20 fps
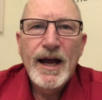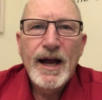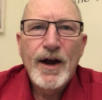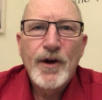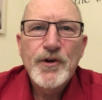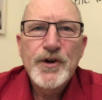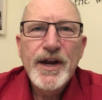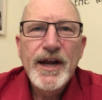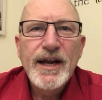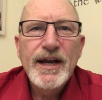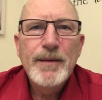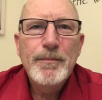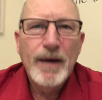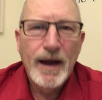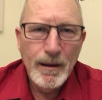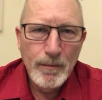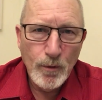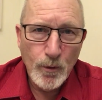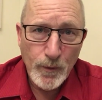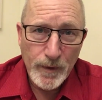Our daily
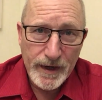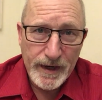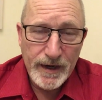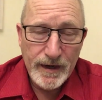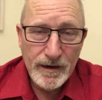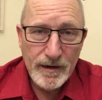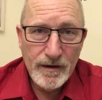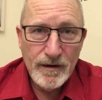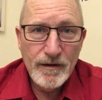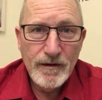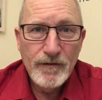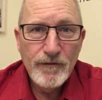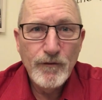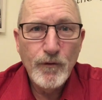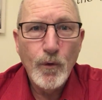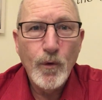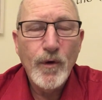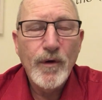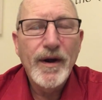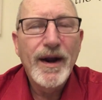Bible reading
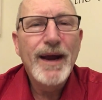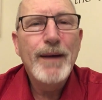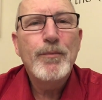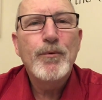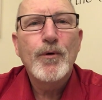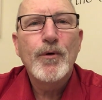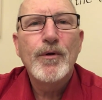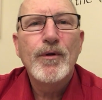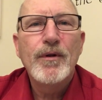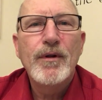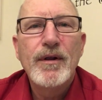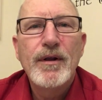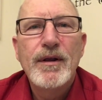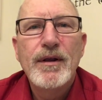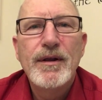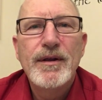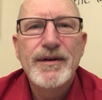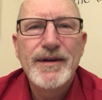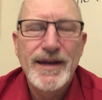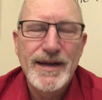for April
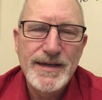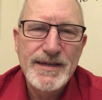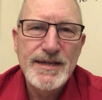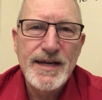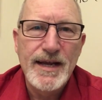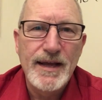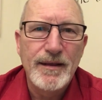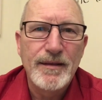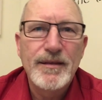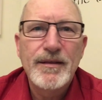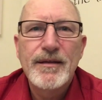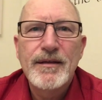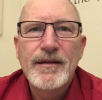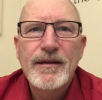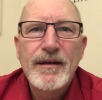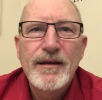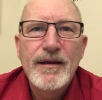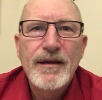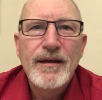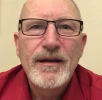19th.
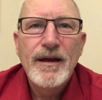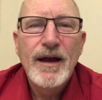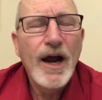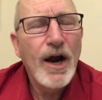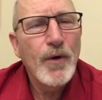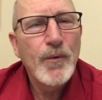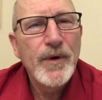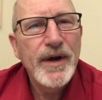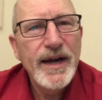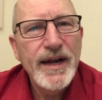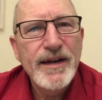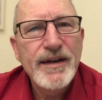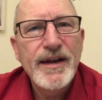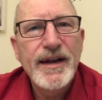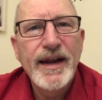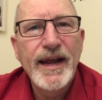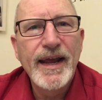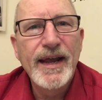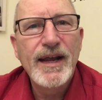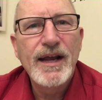Our reading
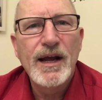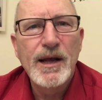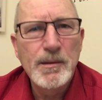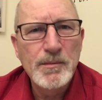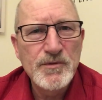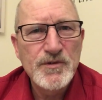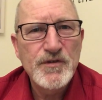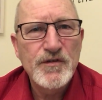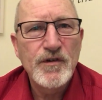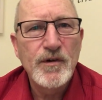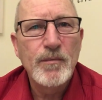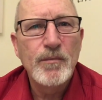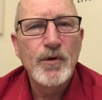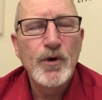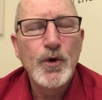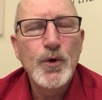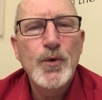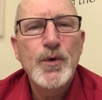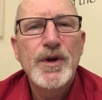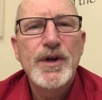today comes from
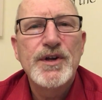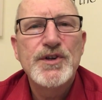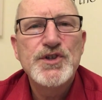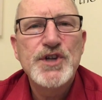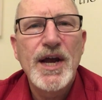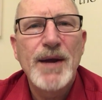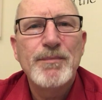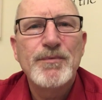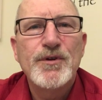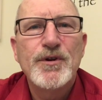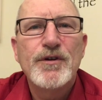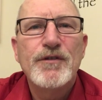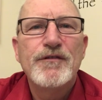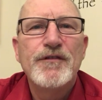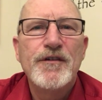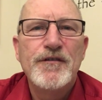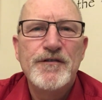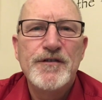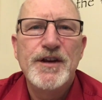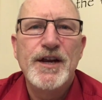Luke chapter
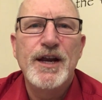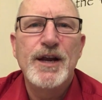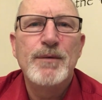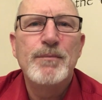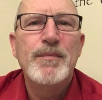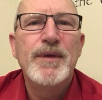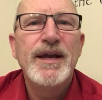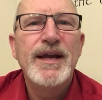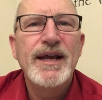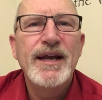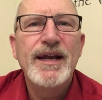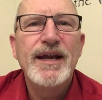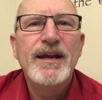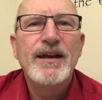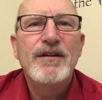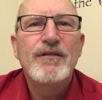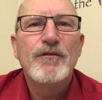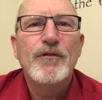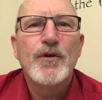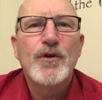15, beginning
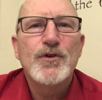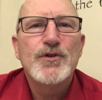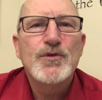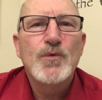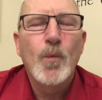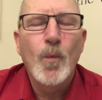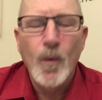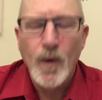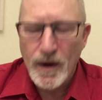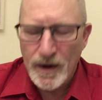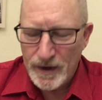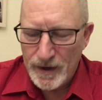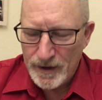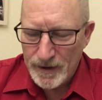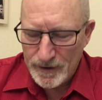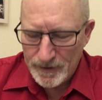in verse 1.